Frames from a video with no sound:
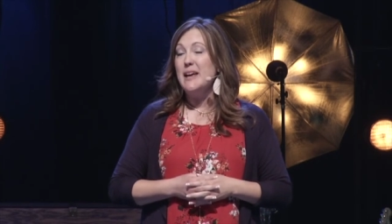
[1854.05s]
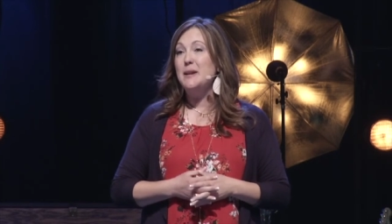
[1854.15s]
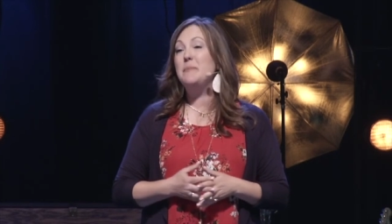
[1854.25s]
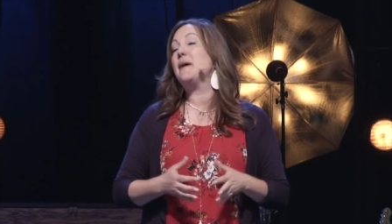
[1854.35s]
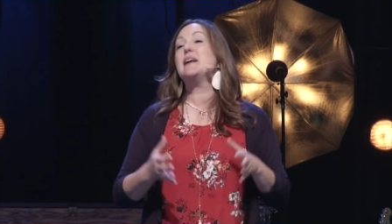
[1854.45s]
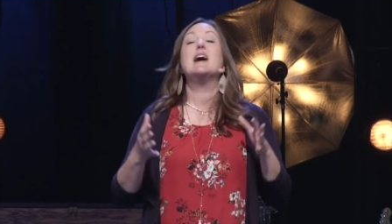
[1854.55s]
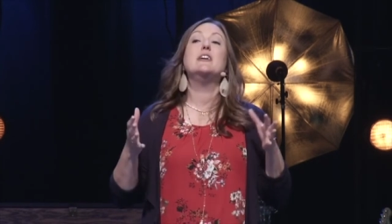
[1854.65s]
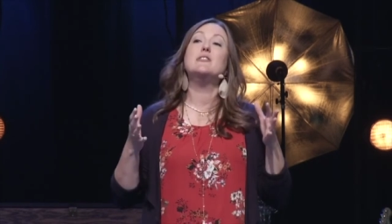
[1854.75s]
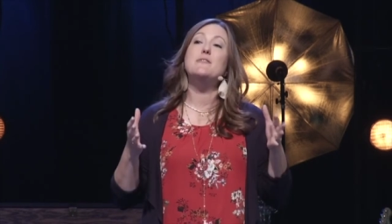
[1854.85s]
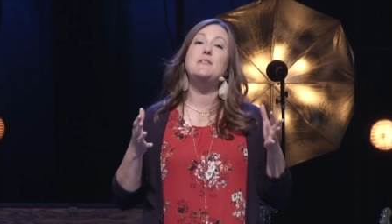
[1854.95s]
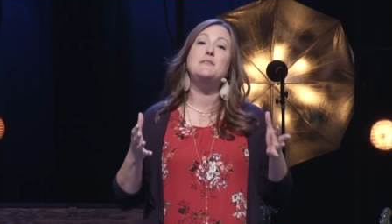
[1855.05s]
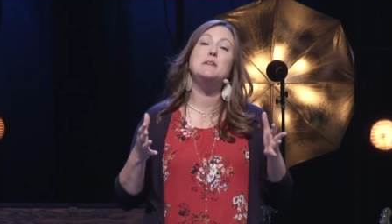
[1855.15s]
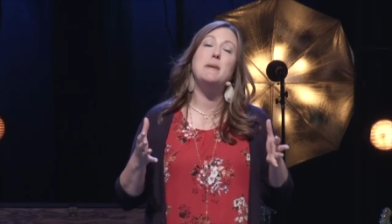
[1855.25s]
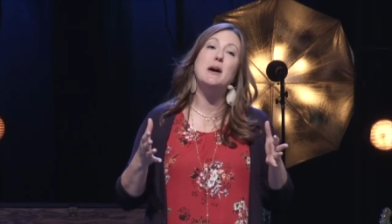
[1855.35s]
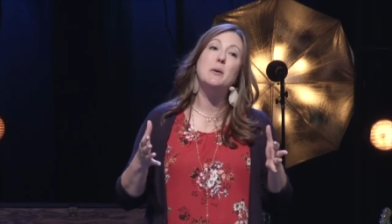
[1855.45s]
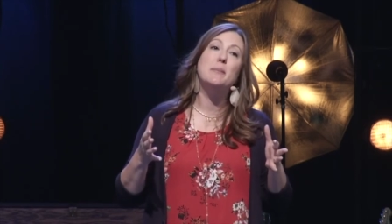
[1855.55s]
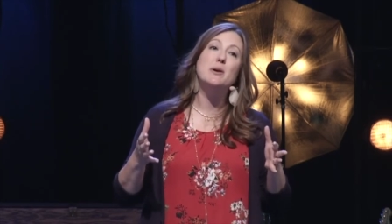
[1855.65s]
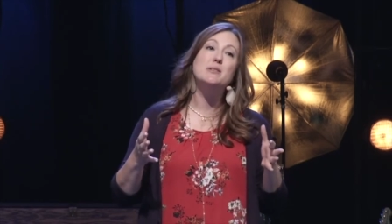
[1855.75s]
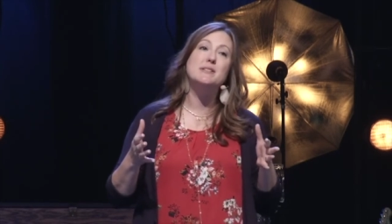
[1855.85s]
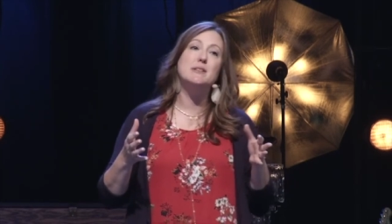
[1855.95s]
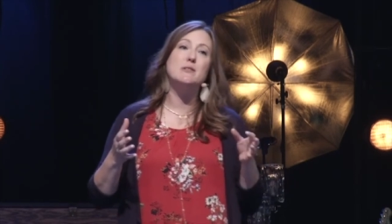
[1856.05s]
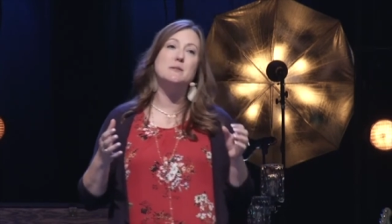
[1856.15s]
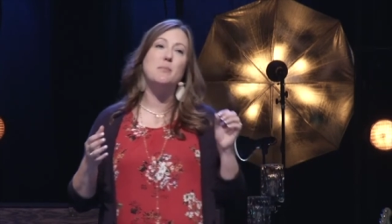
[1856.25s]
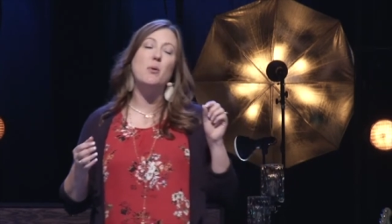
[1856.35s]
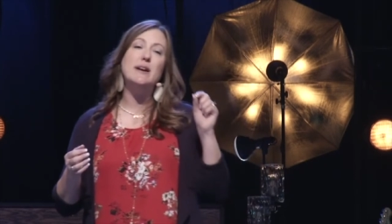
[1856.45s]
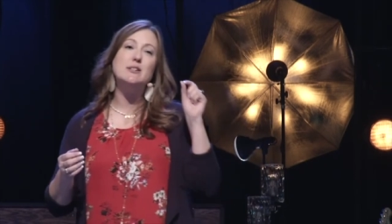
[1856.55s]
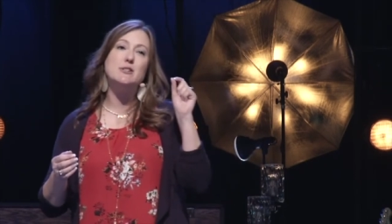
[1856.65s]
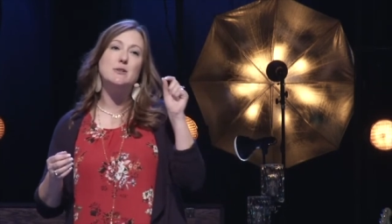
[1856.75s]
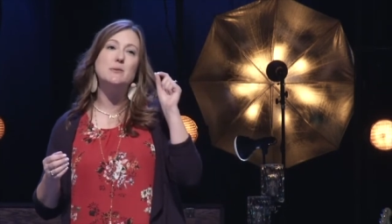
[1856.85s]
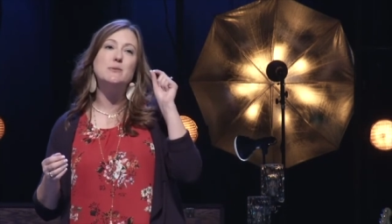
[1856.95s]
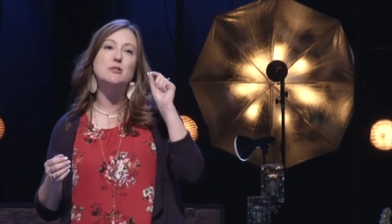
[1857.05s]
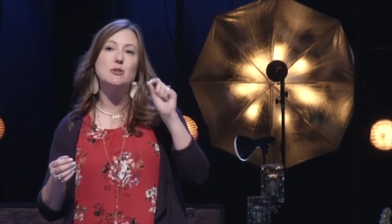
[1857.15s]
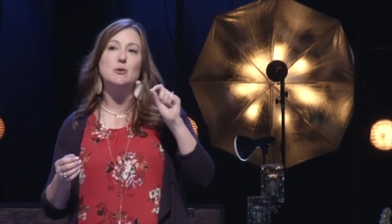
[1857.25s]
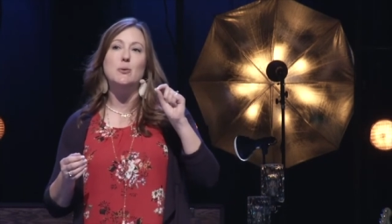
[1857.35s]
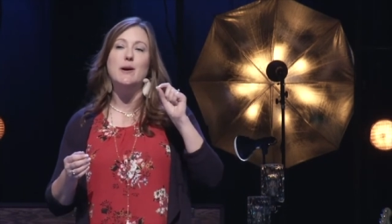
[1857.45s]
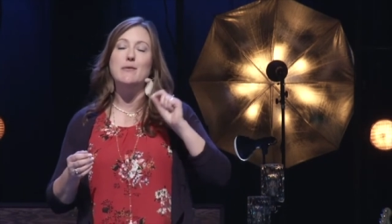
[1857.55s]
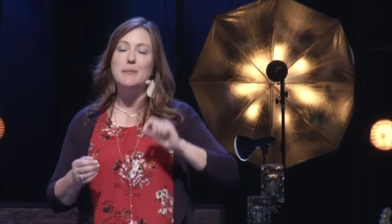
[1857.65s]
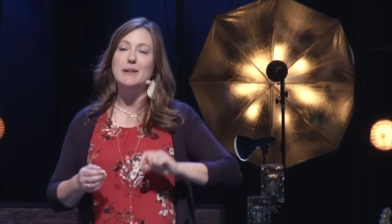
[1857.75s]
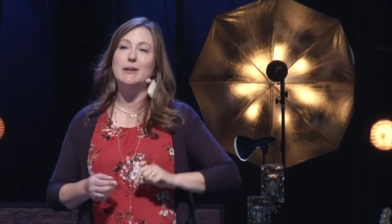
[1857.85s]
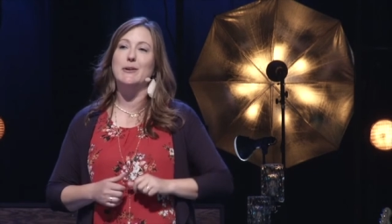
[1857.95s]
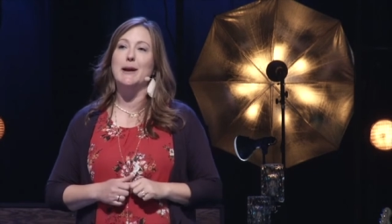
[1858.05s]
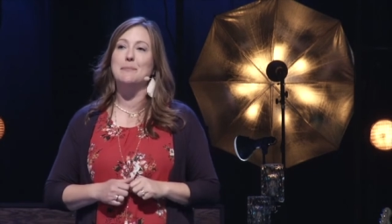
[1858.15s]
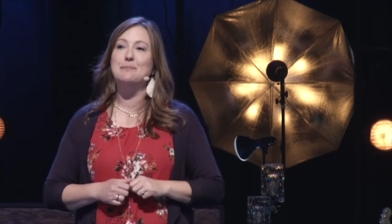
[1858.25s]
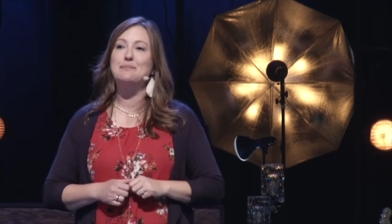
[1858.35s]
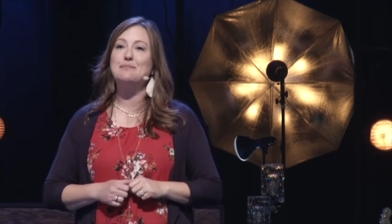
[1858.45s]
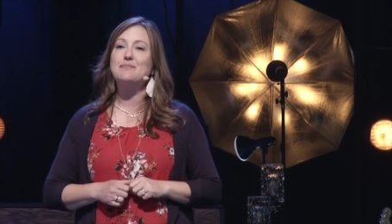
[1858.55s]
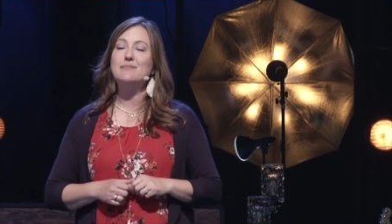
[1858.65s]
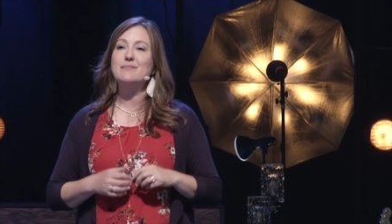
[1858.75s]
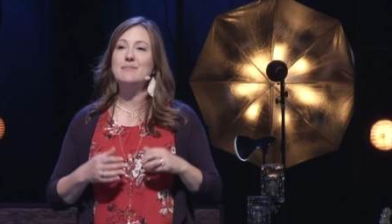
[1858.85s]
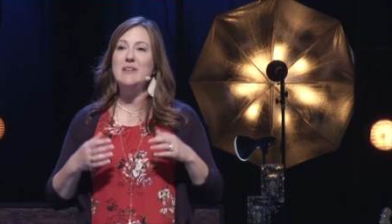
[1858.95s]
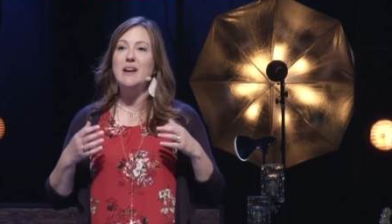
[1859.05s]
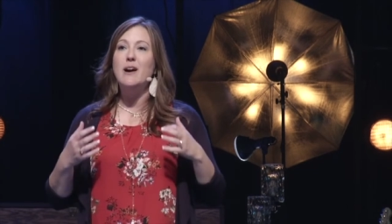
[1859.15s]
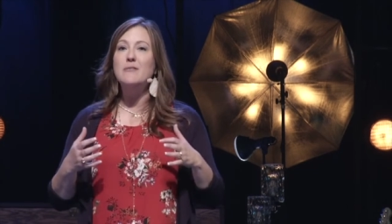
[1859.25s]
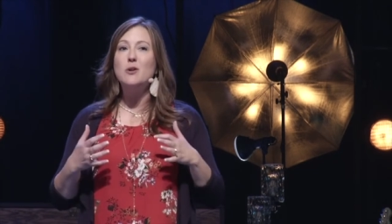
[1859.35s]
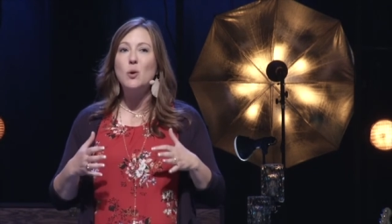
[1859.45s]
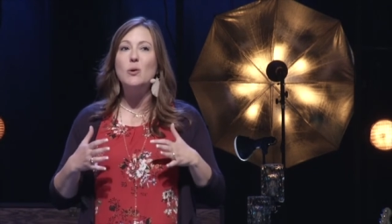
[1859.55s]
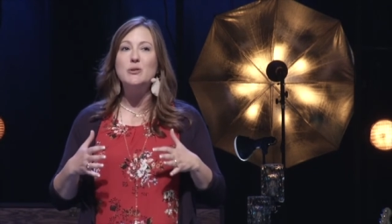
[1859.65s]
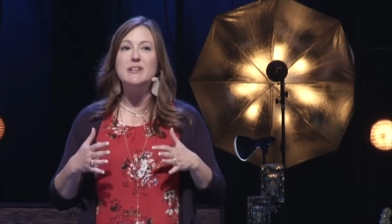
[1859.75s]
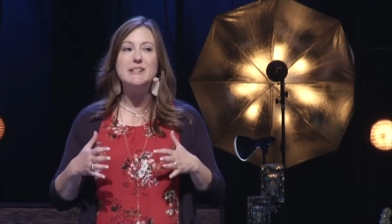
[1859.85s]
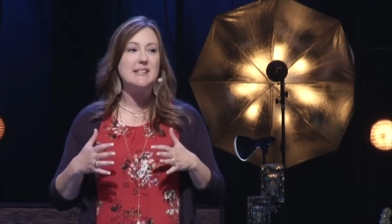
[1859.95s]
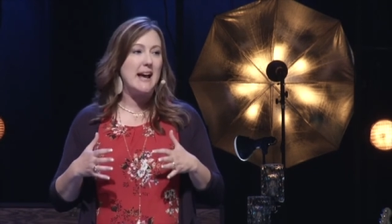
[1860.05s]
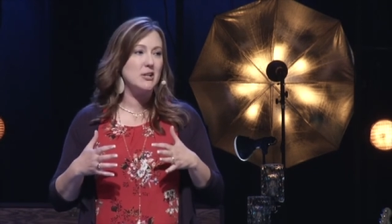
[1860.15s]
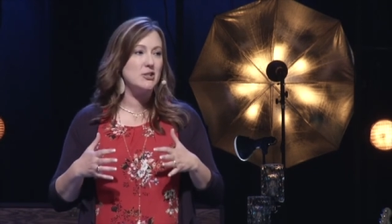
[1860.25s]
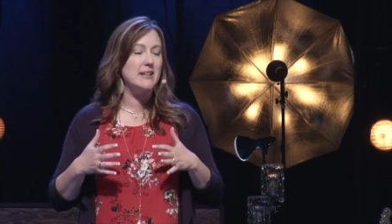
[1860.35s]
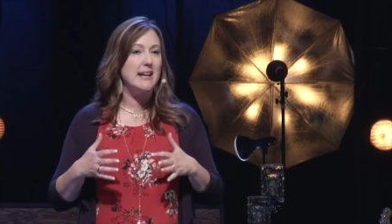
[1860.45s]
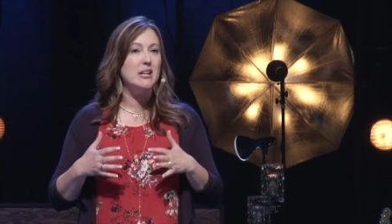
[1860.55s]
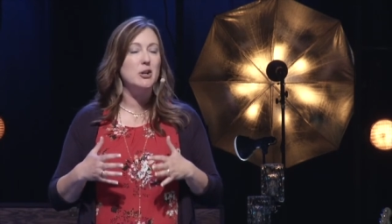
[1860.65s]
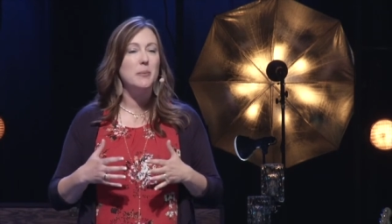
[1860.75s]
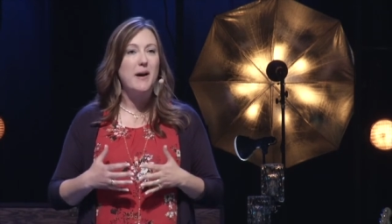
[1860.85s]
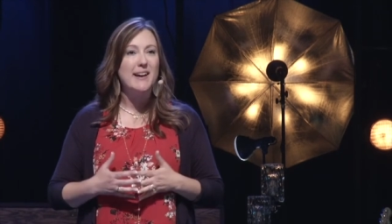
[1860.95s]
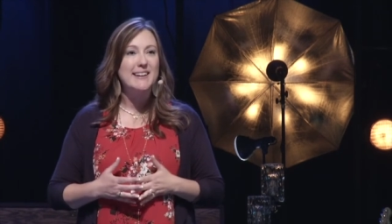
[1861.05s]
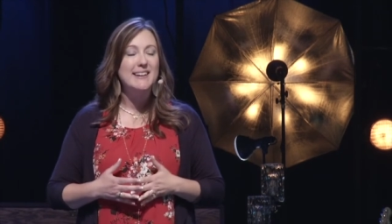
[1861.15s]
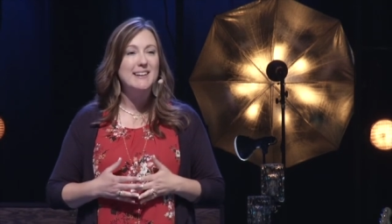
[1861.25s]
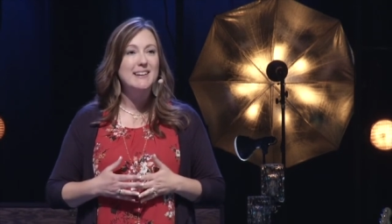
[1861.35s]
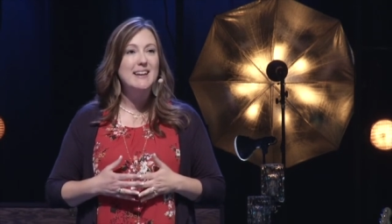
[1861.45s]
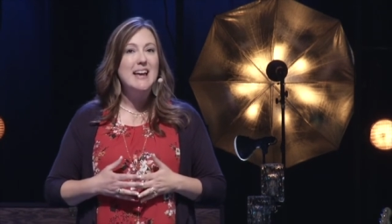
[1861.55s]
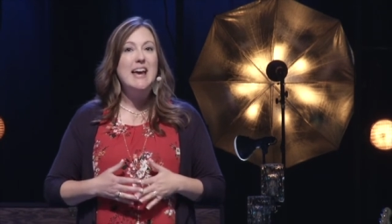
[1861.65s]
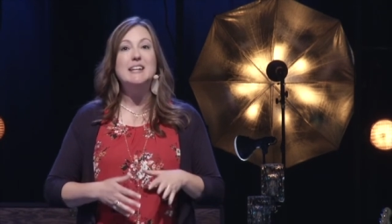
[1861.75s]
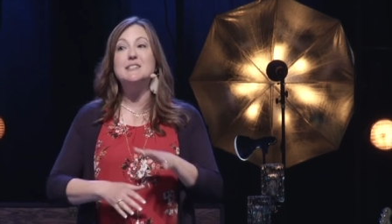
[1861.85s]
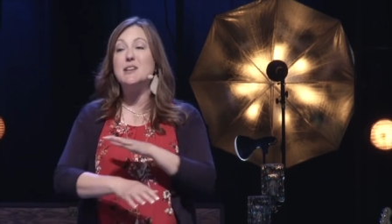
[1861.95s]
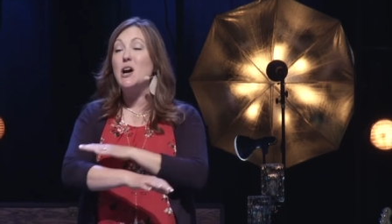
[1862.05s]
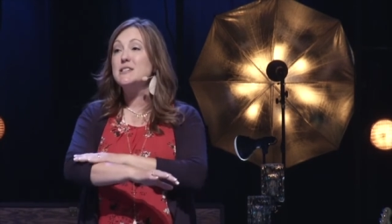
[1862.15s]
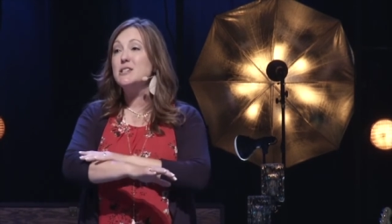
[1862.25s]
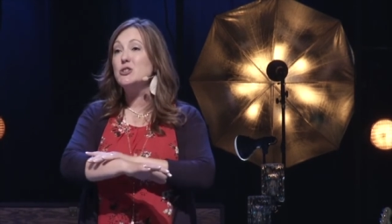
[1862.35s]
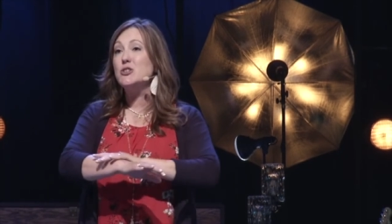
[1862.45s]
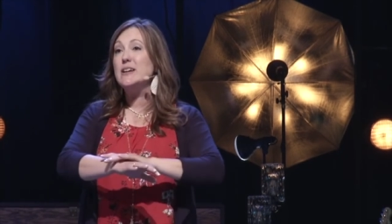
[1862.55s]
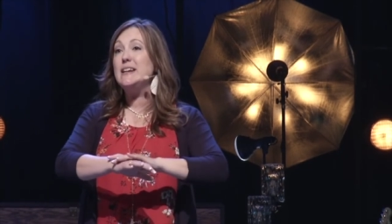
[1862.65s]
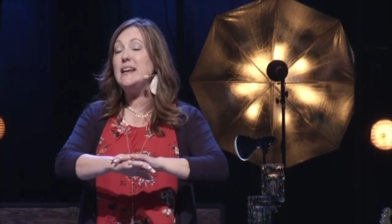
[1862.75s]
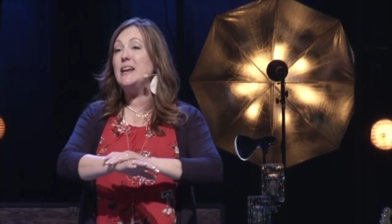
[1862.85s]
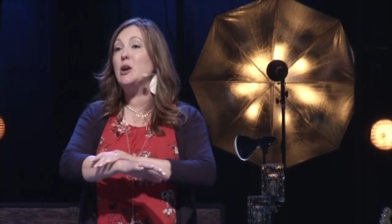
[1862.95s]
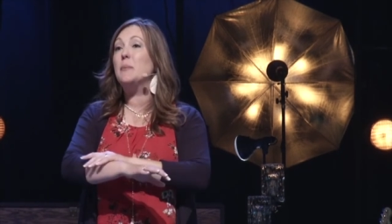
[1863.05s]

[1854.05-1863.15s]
And about a 150 pound person, there's 0.22 of a milligram of gold that is actually in your body. And it's concentrated in